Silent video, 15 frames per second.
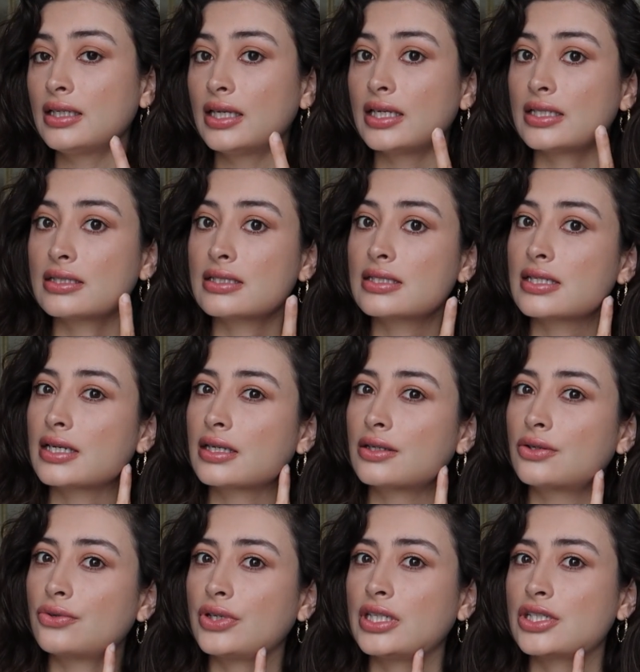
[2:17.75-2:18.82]
It's like a
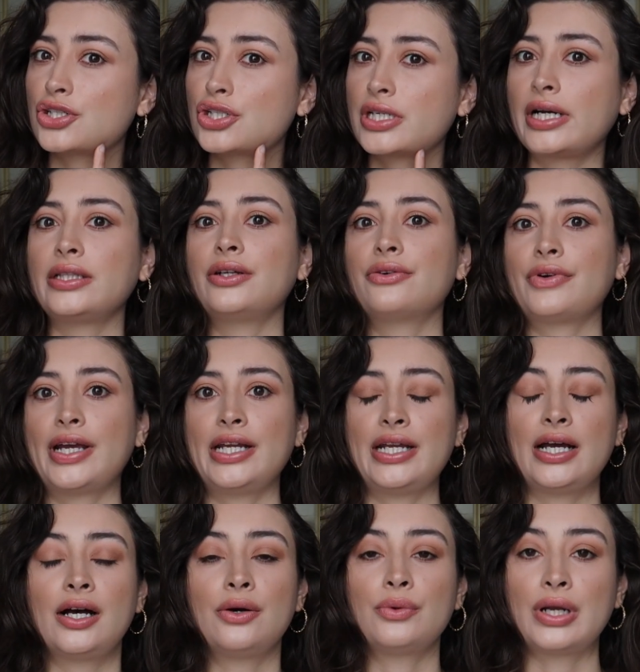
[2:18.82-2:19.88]
greenish yellow right
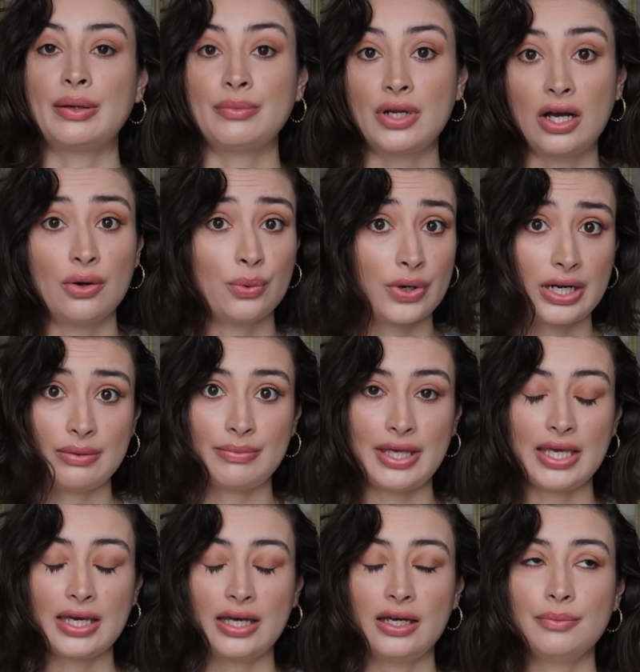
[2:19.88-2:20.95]
now when I'm not wearing
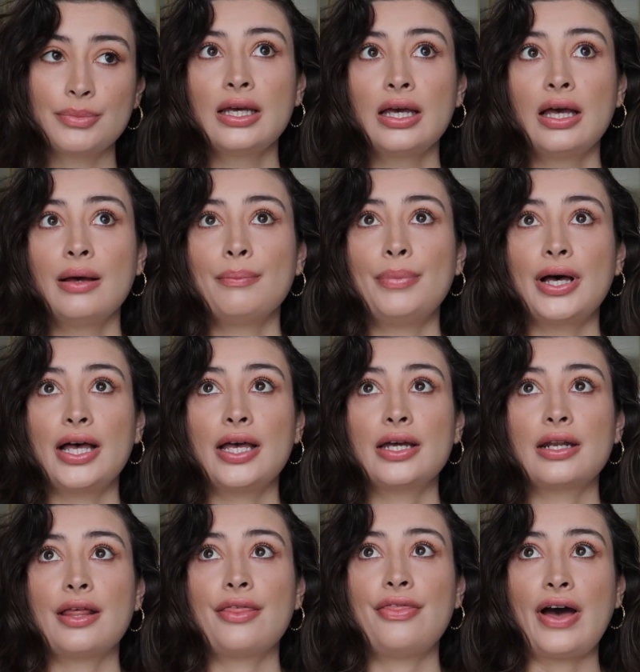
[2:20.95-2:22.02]
makeup.
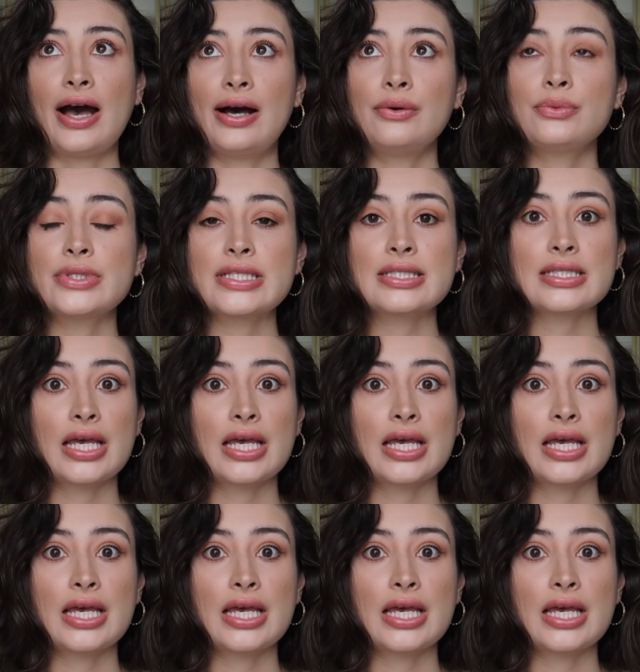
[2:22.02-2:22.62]
But that was